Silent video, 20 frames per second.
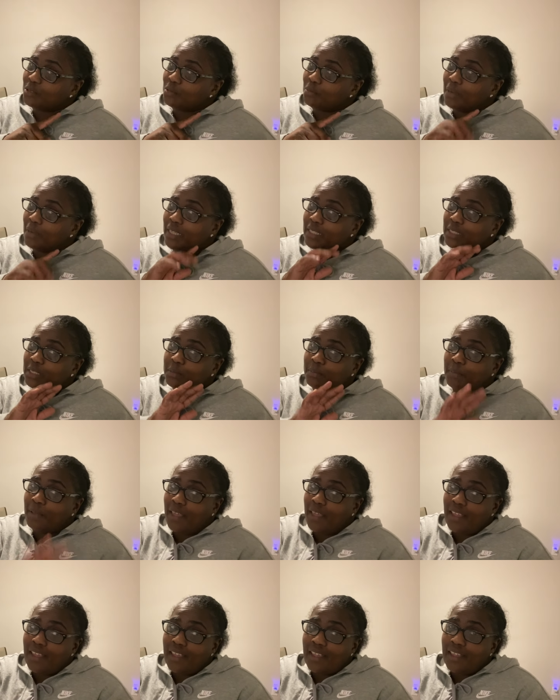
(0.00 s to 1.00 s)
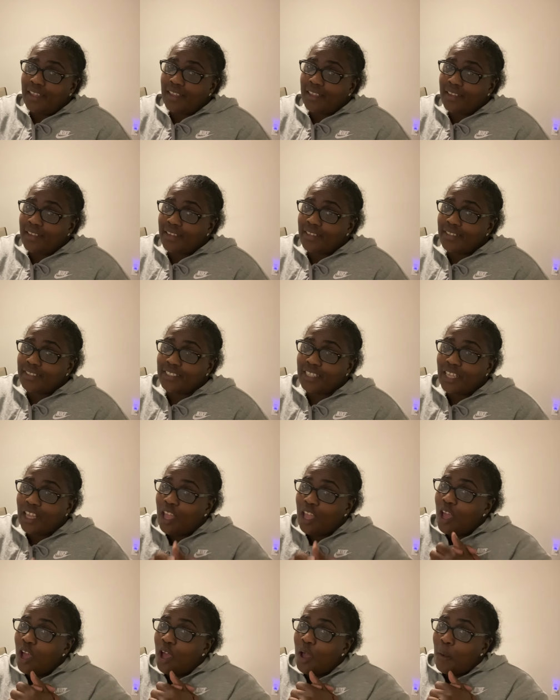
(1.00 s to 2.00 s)
my space.
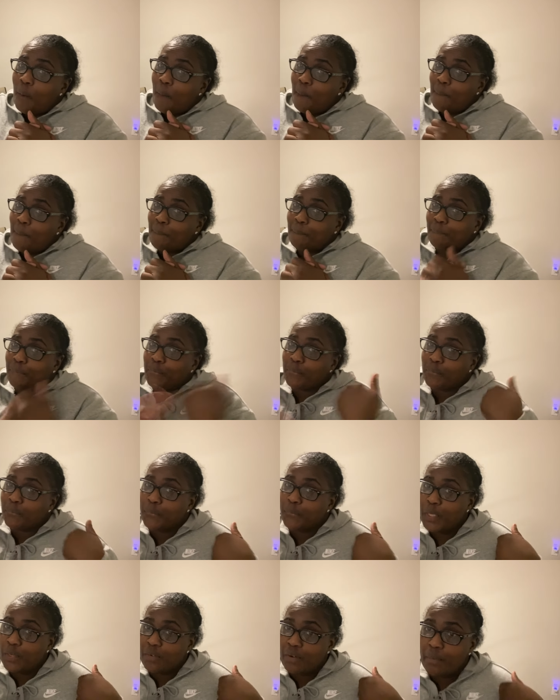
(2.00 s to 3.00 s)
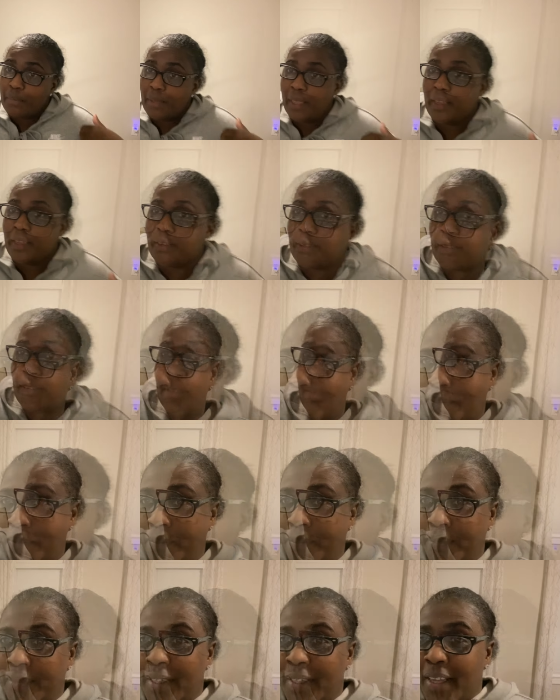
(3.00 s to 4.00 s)
Be right back.
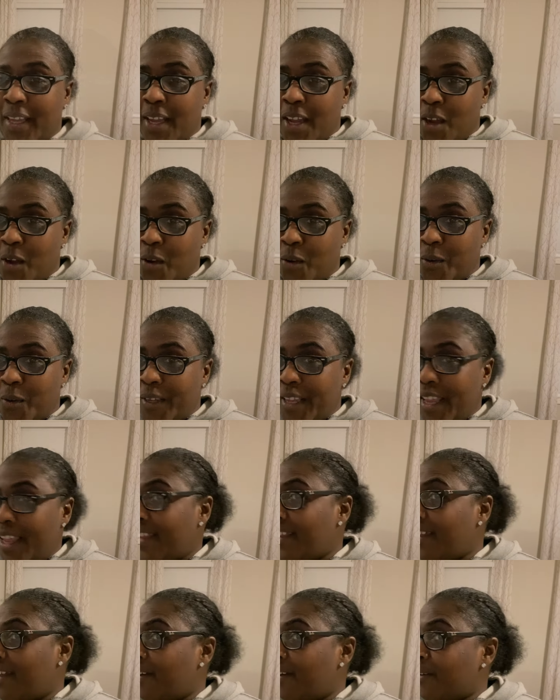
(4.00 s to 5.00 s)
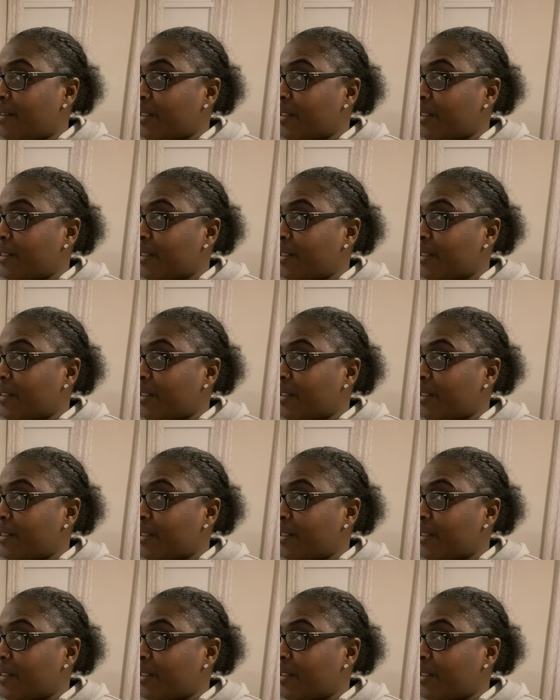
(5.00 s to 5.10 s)
Okay, y'all.